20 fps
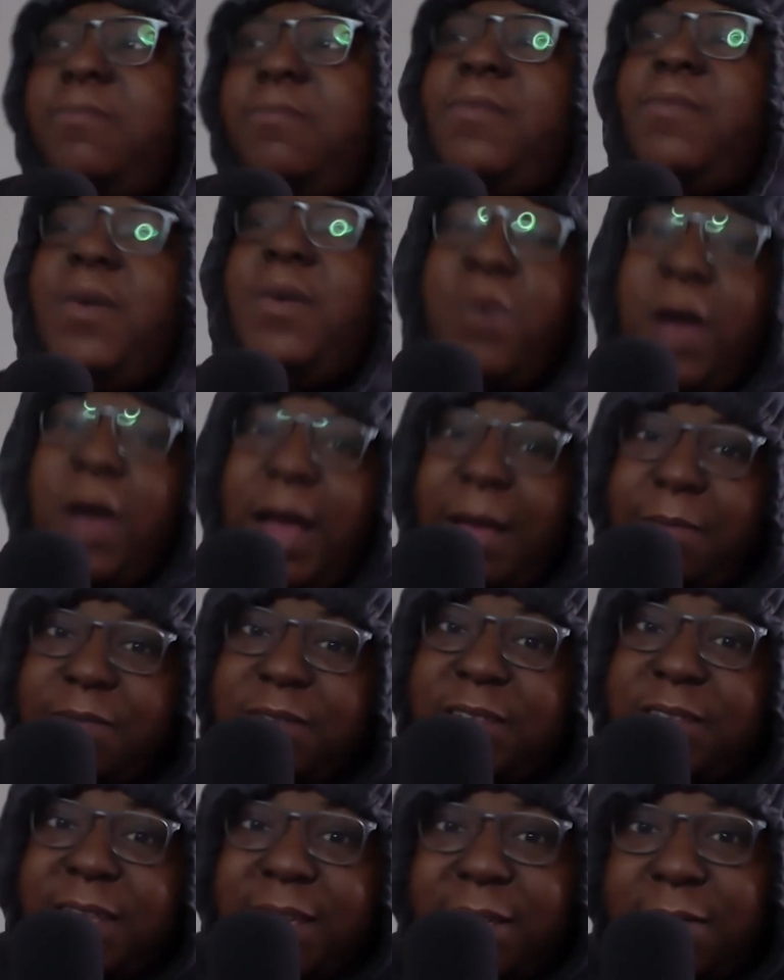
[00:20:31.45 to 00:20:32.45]
What I'm
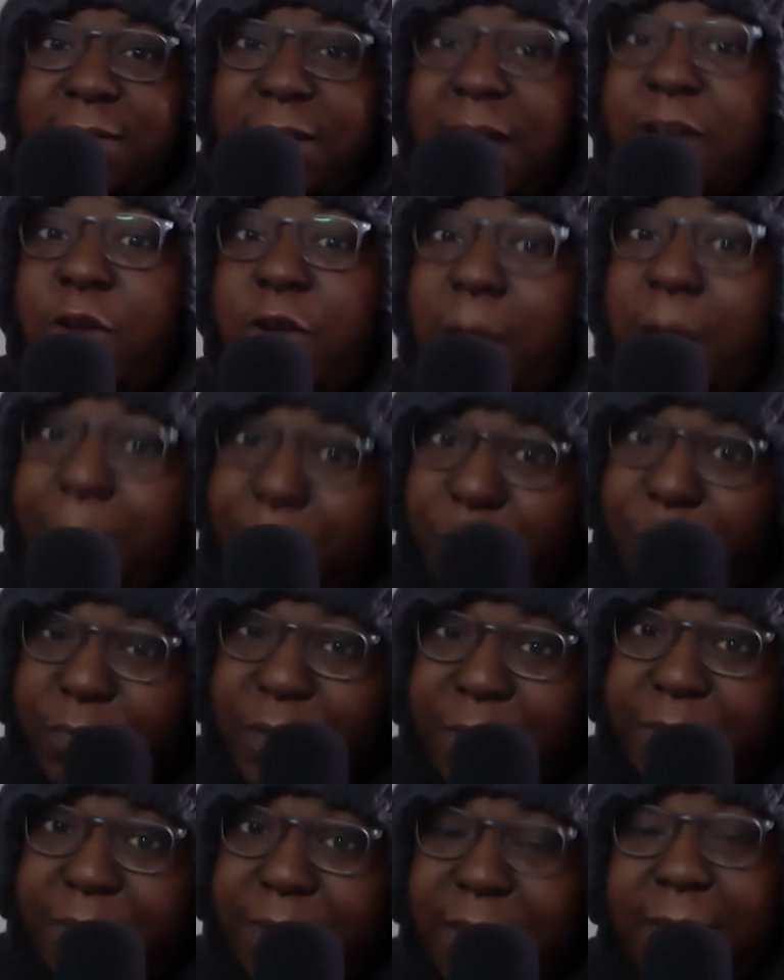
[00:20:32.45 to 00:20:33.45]
saying, I know I put
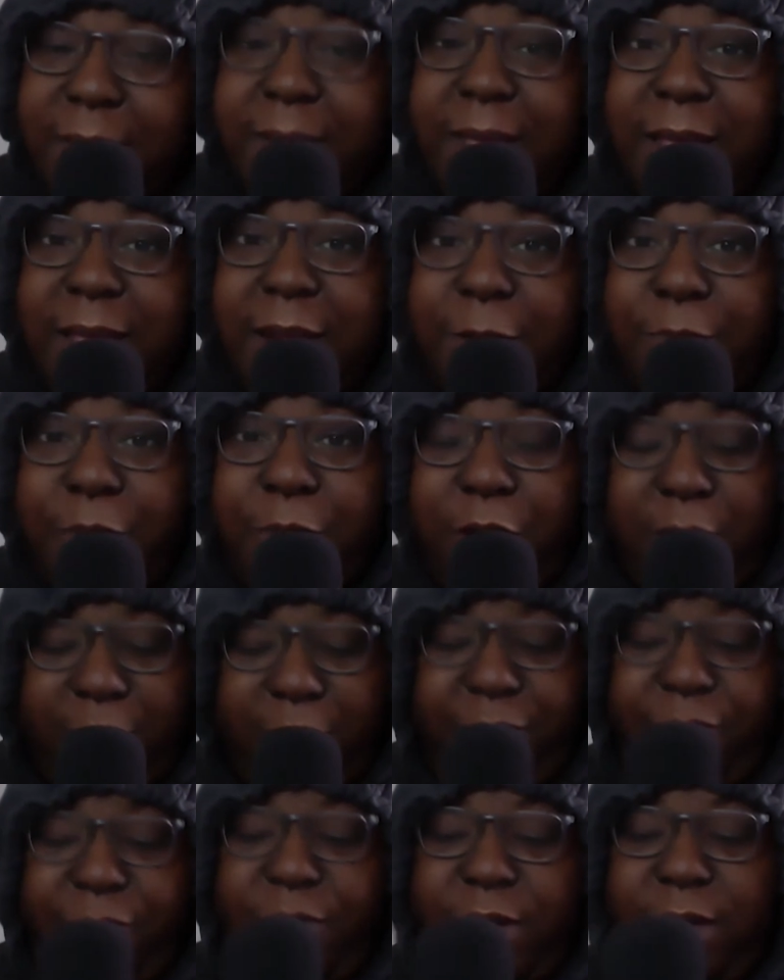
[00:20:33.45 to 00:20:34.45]
them in the bottom
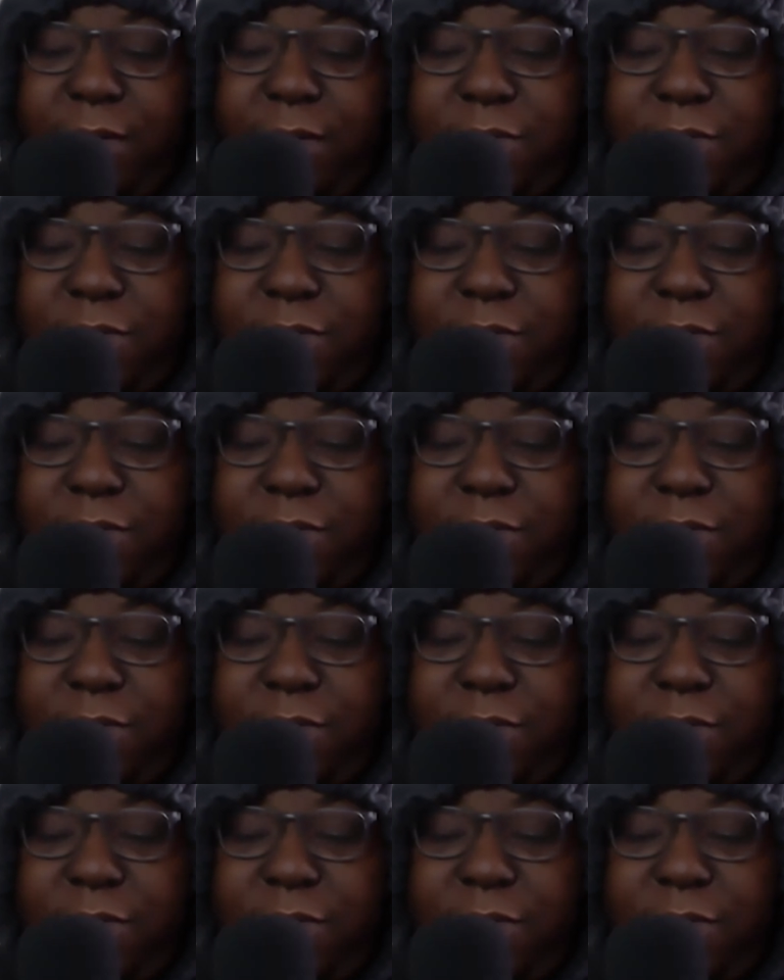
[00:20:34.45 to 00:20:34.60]
three.